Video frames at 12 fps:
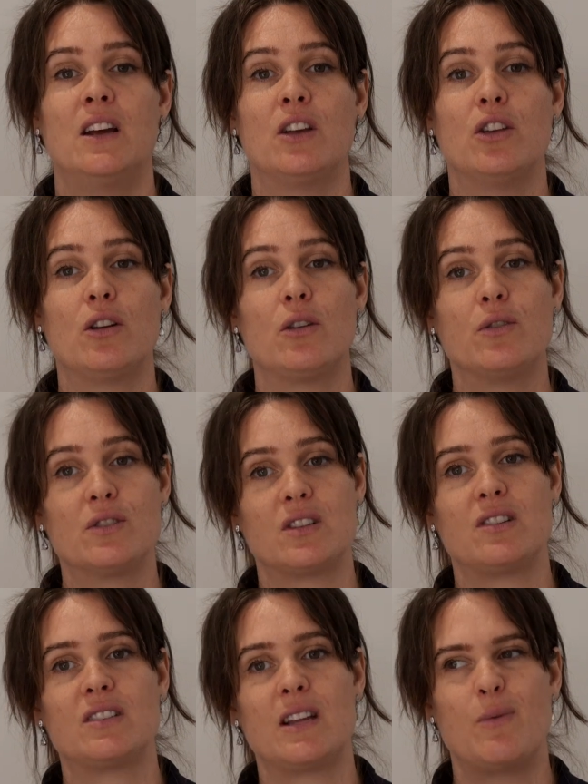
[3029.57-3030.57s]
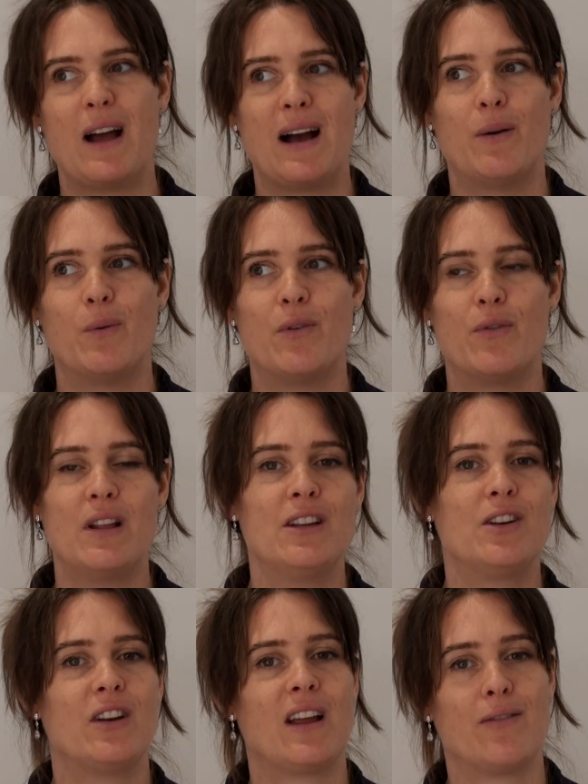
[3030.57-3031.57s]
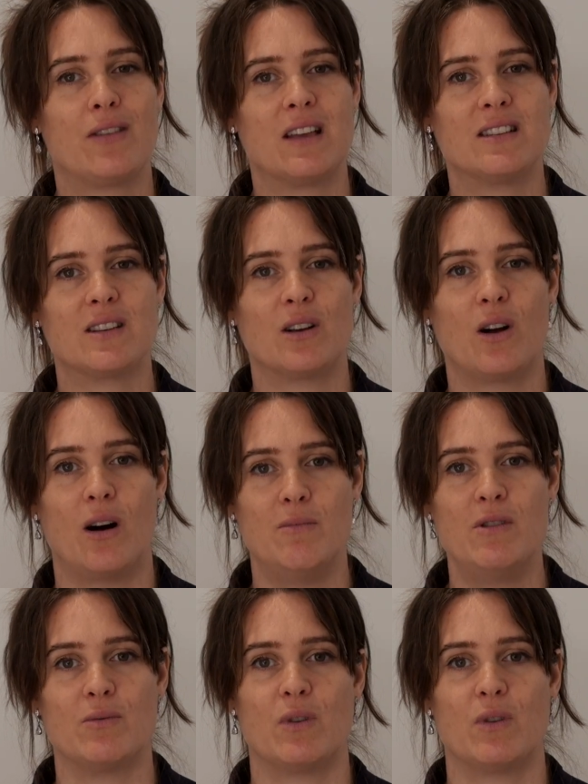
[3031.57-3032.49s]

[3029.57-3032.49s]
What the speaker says: You'll also say, wow, we really don't have things in common.